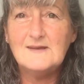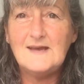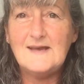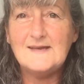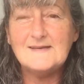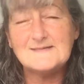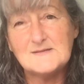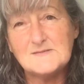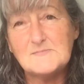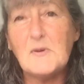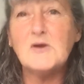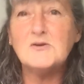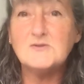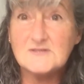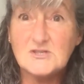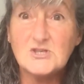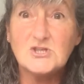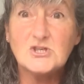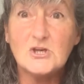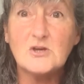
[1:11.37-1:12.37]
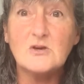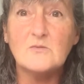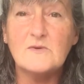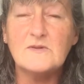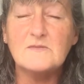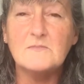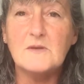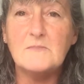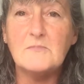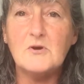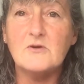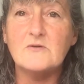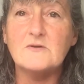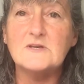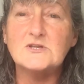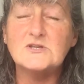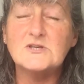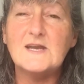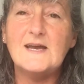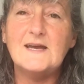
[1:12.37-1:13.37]
as opposed to sugar with my
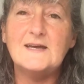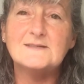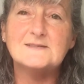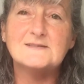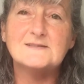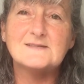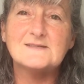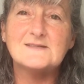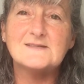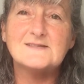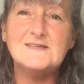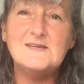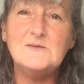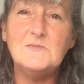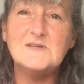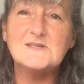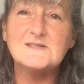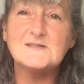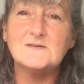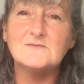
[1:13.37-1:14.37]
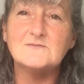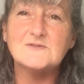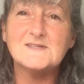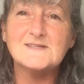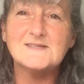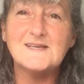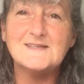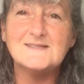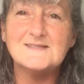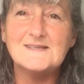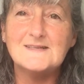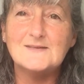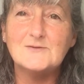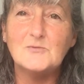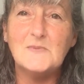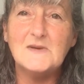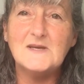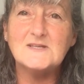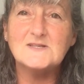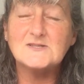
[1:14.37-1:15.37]
porridge, and the seaweed salt just adds a little
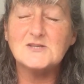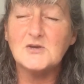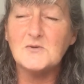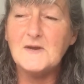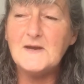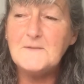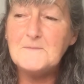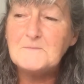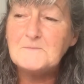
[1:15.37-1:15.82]
bit to it.